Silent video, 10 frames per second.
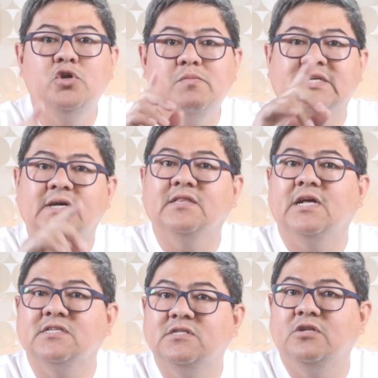You must
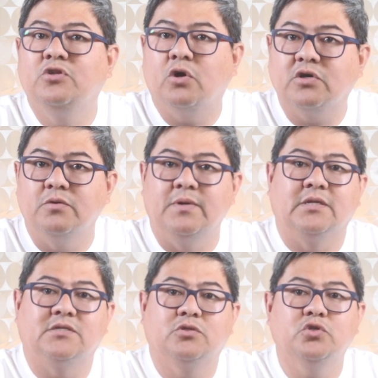attach the
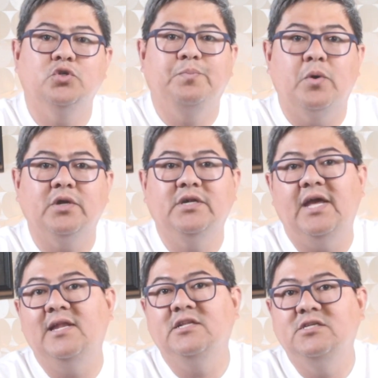documents to support
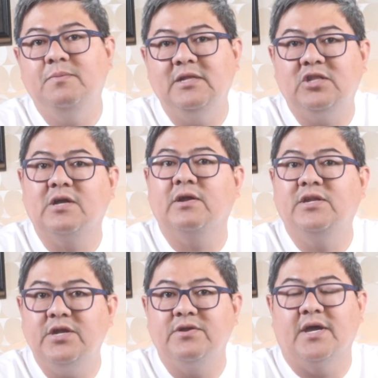the eligibility
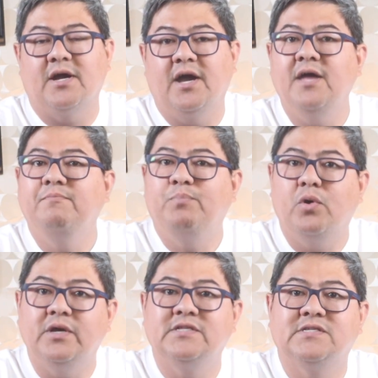criteria and
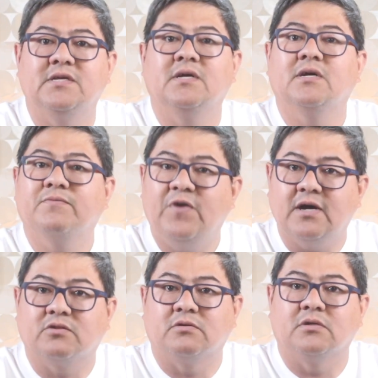points
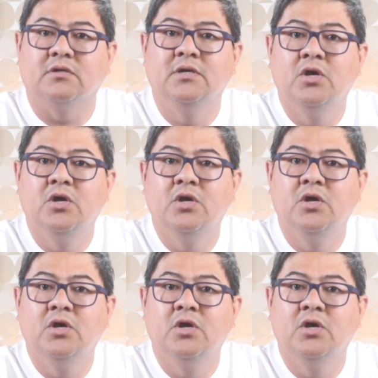factor